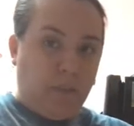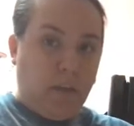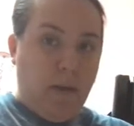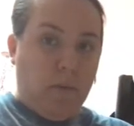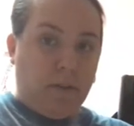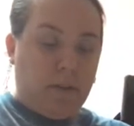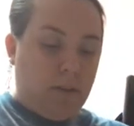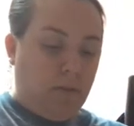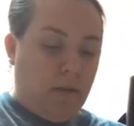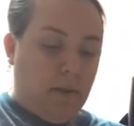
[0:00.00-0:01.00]
you might want
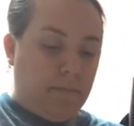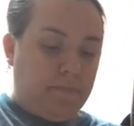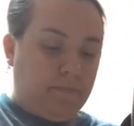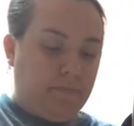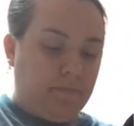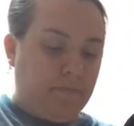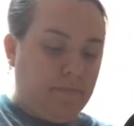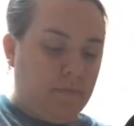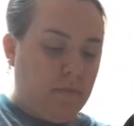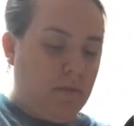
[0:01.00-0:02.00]
to
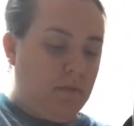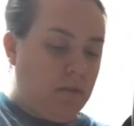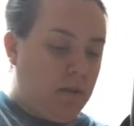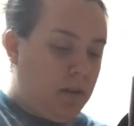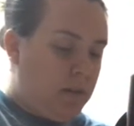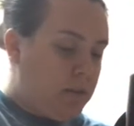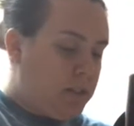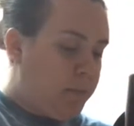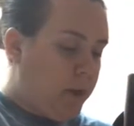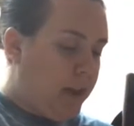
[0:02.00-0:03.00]

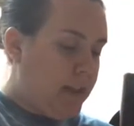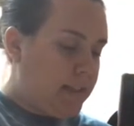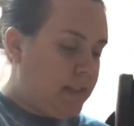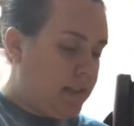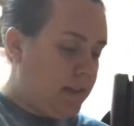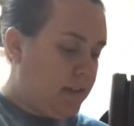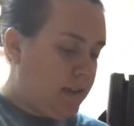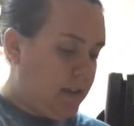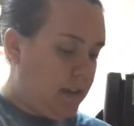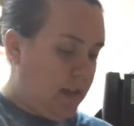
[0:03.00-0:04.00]
spray it
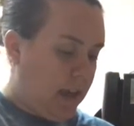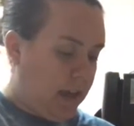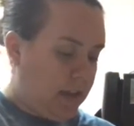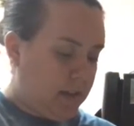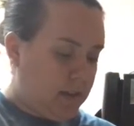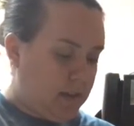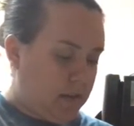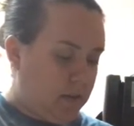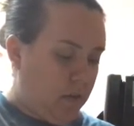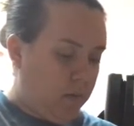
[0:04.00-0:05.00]
and
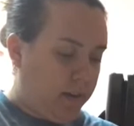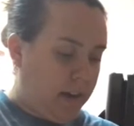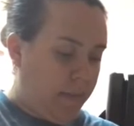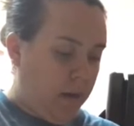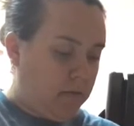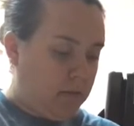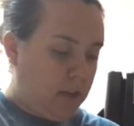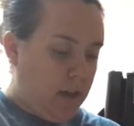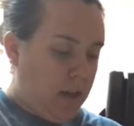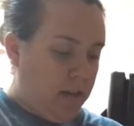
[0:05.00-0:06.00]
don't worry about
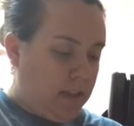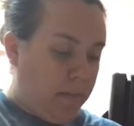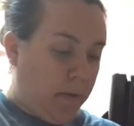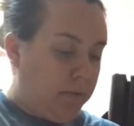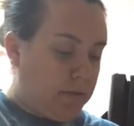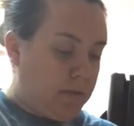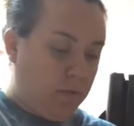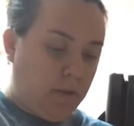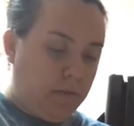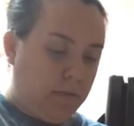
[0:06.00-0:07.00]
the bubbles
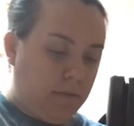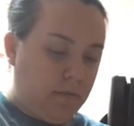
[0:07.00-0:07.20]
or